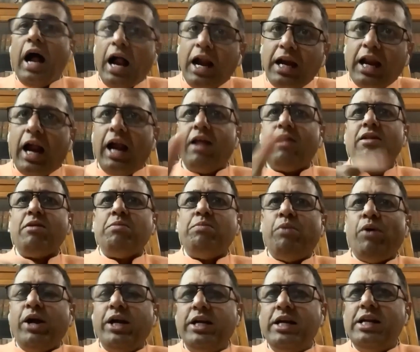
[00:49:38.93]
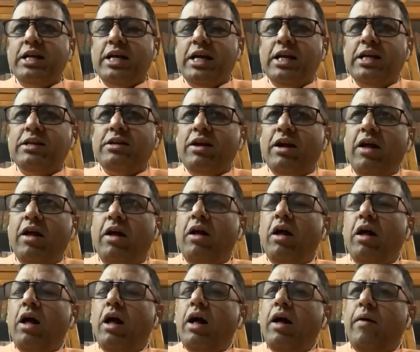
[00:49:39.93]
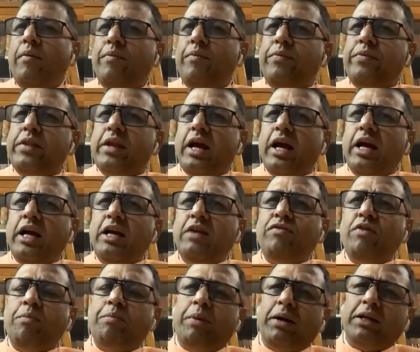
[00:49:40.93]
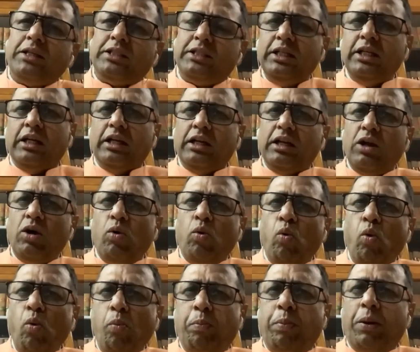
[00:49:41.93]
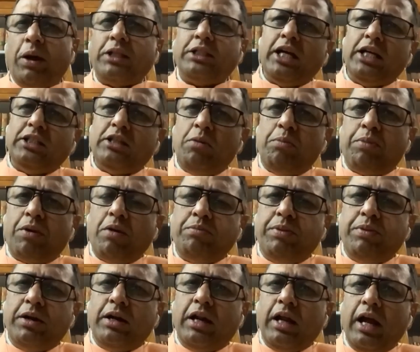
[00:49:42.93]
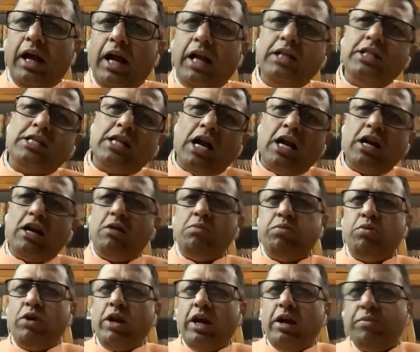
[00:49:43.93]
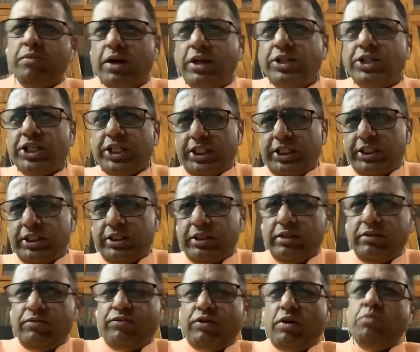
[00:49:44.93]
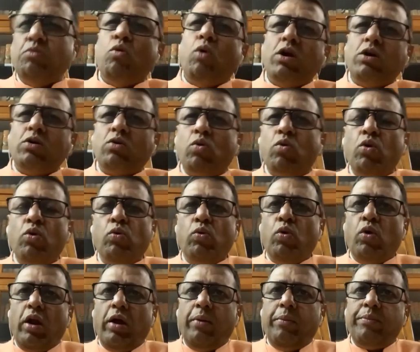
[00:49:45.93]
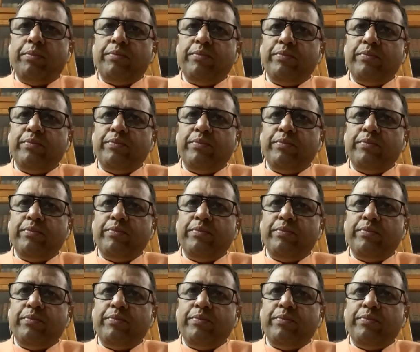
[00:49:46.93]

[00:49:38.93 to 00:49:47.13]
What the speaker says: And another point is, if a person who purchased the property and started putting up construction from one co-owner,